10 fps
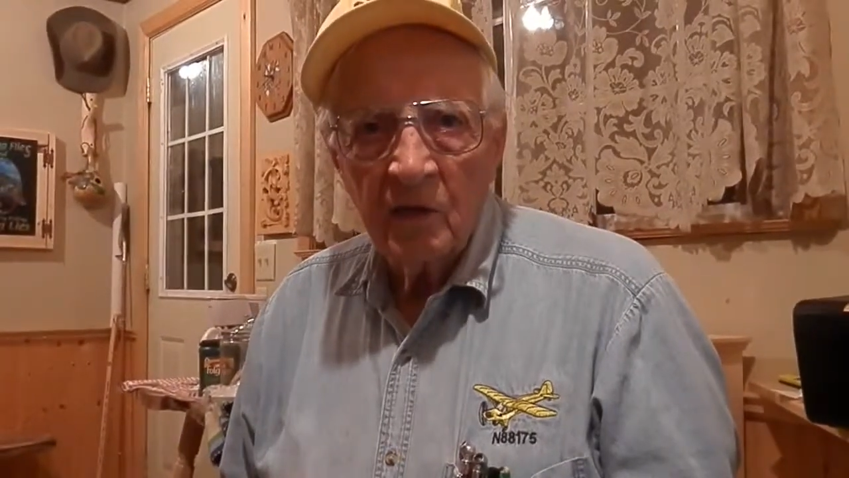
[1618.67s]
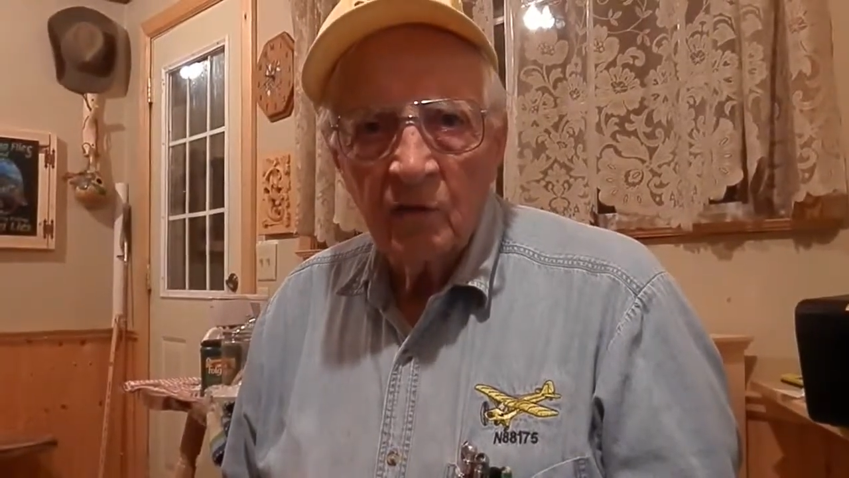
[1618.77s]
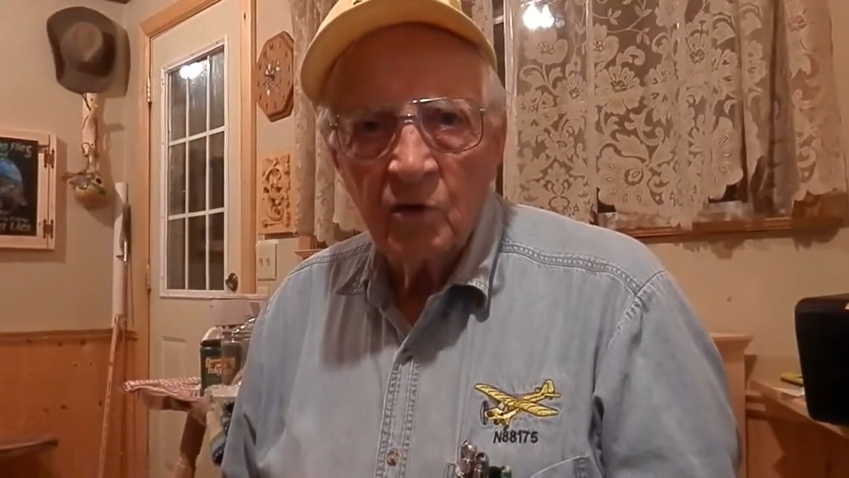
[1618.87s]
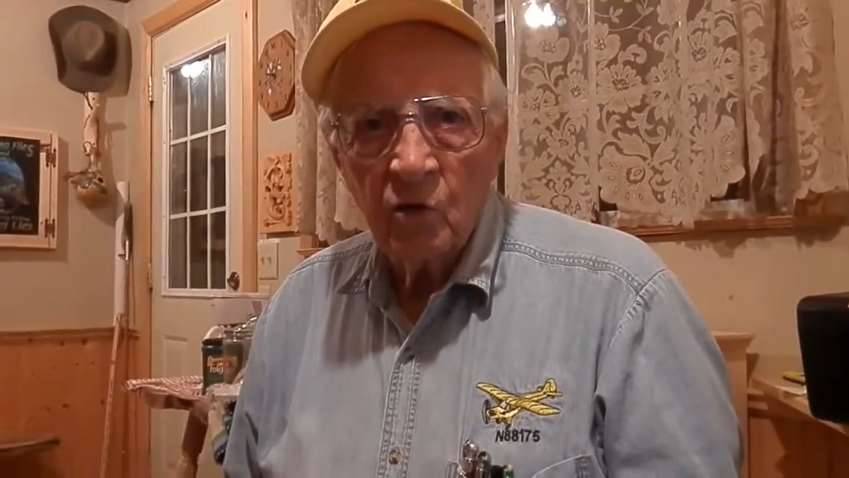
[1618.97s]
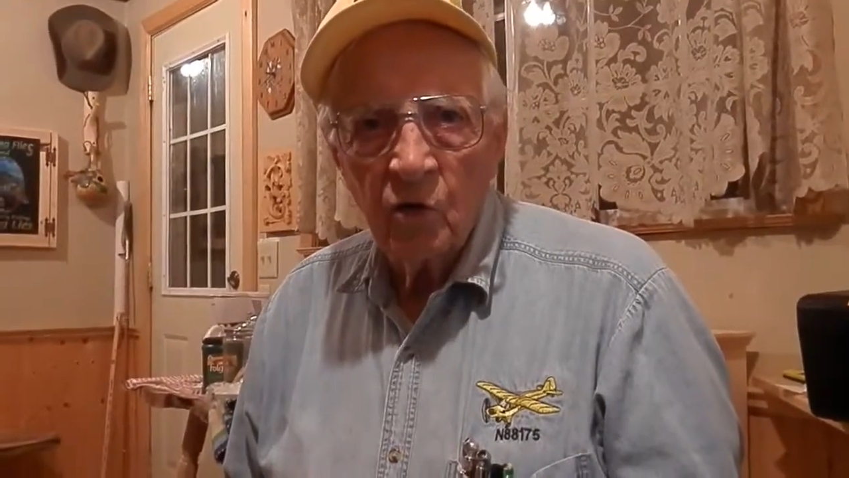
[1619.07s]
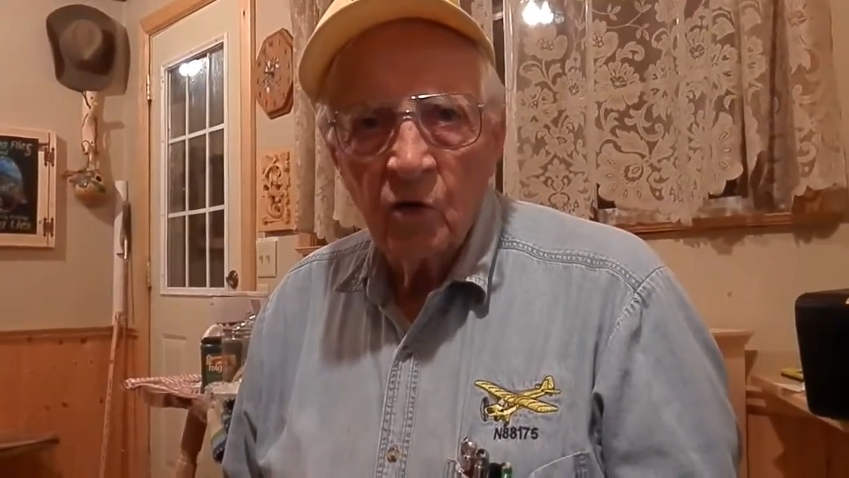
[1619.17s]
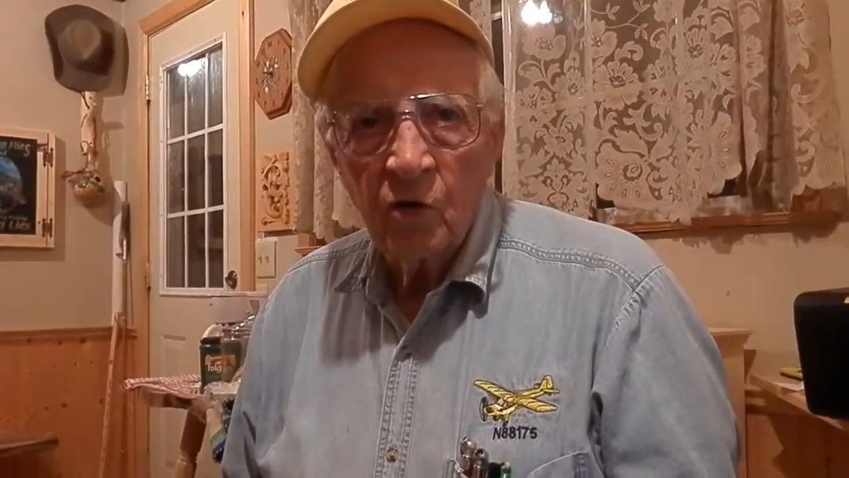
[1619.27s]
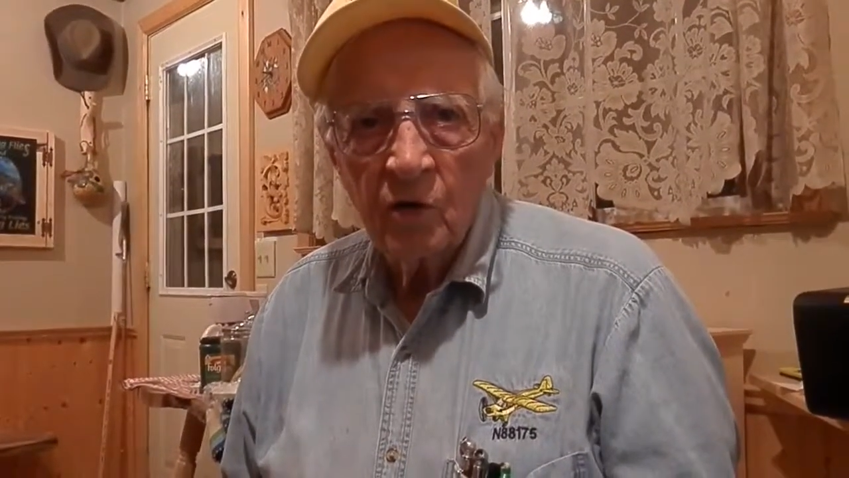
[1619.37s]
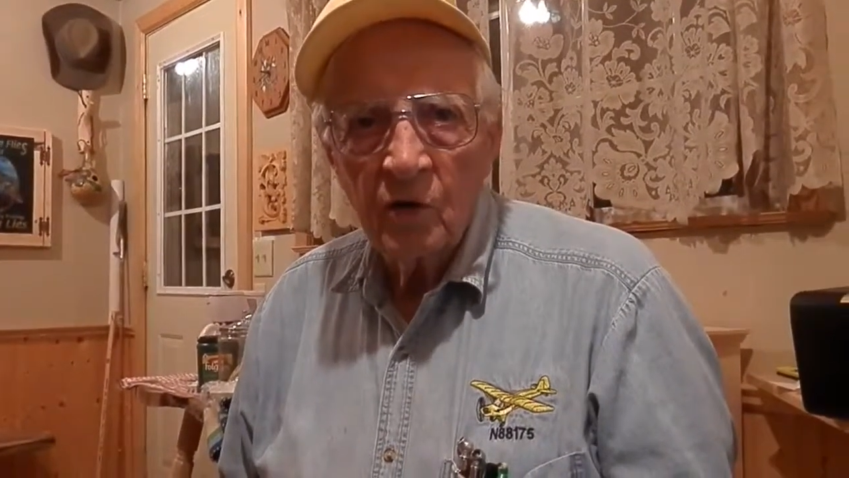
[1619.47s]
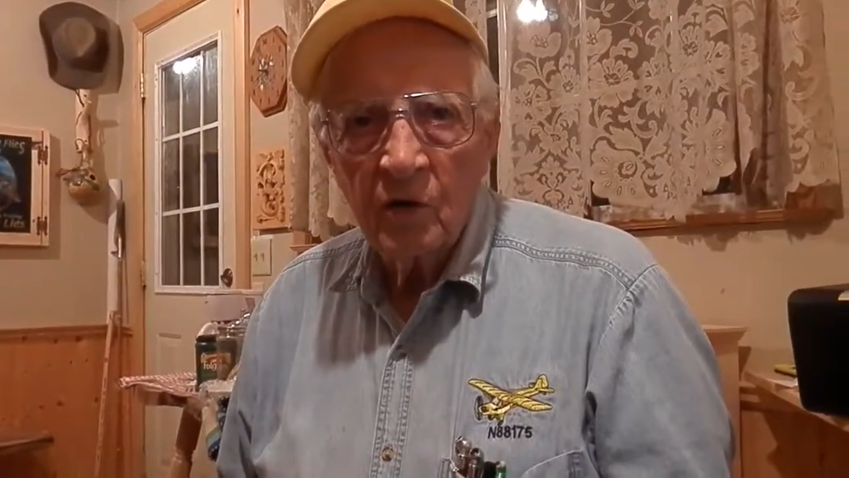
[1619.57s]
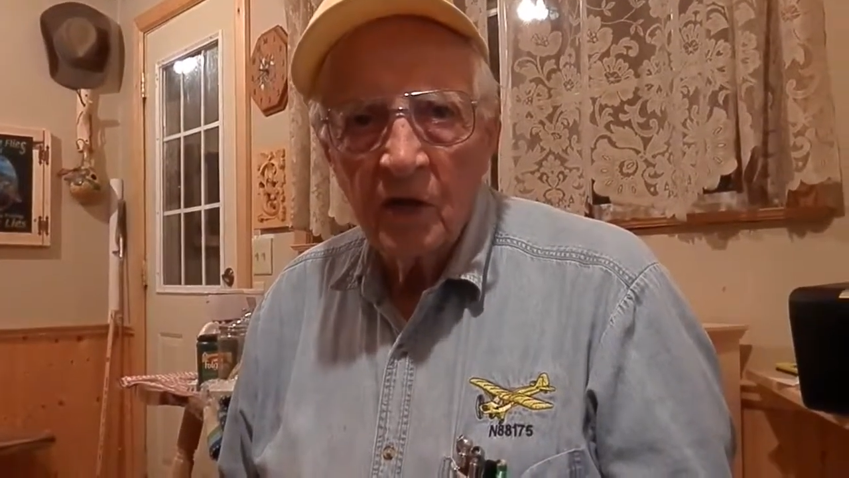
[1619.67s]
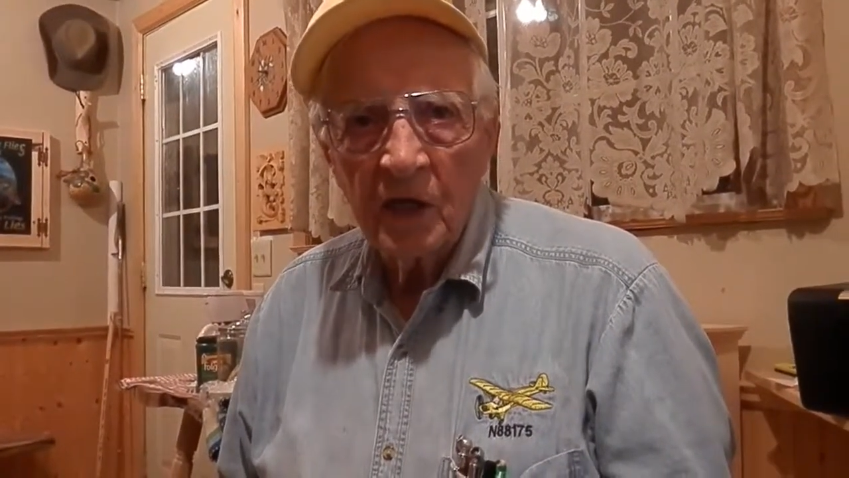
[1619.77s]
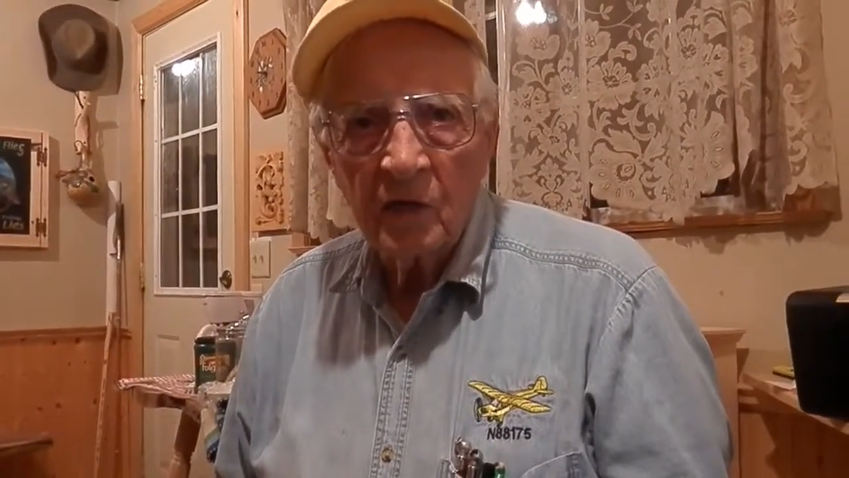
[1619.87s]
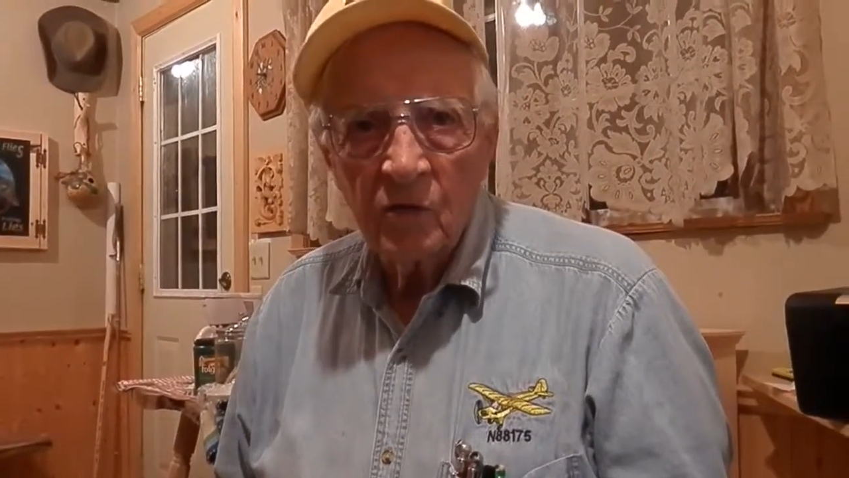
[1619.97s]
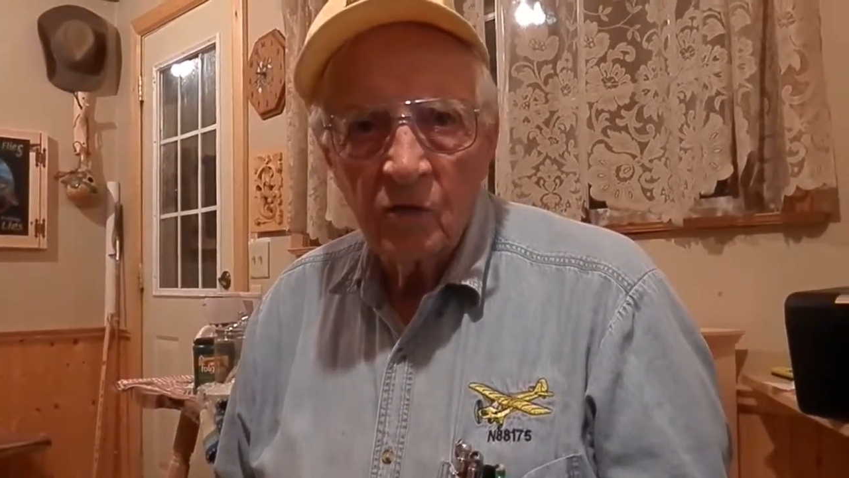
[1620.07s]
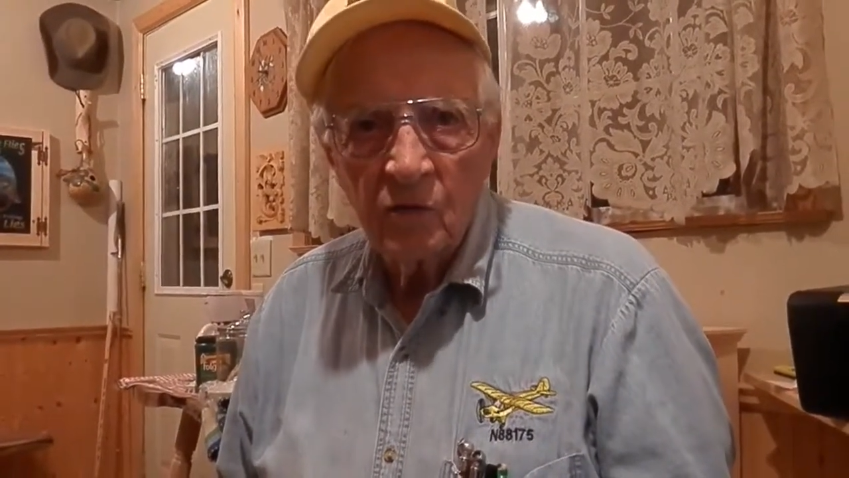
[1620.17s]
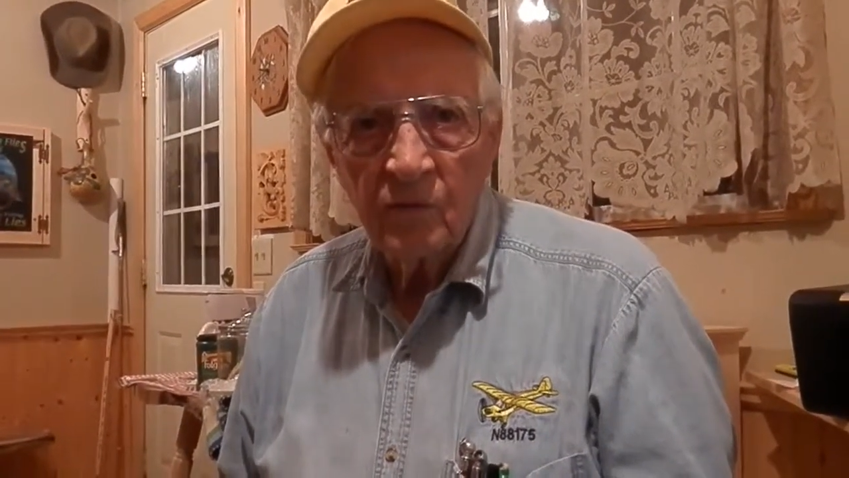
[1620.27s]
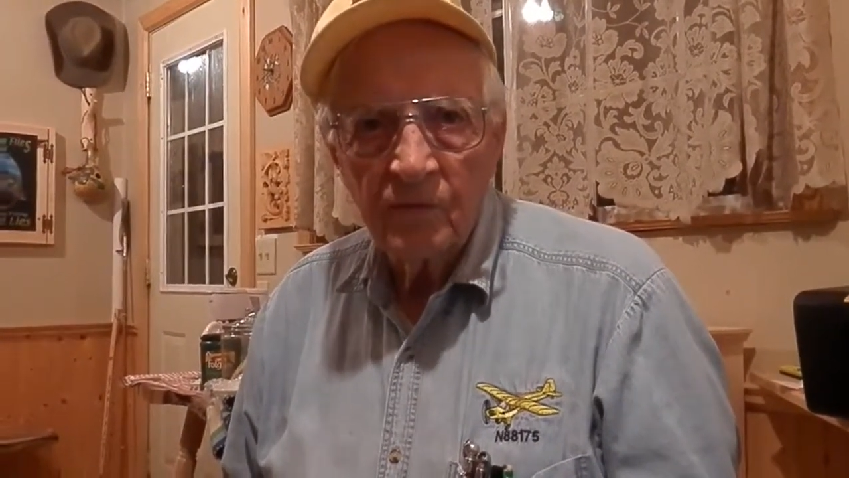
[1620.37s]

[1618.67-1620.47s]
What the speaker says: restored like new.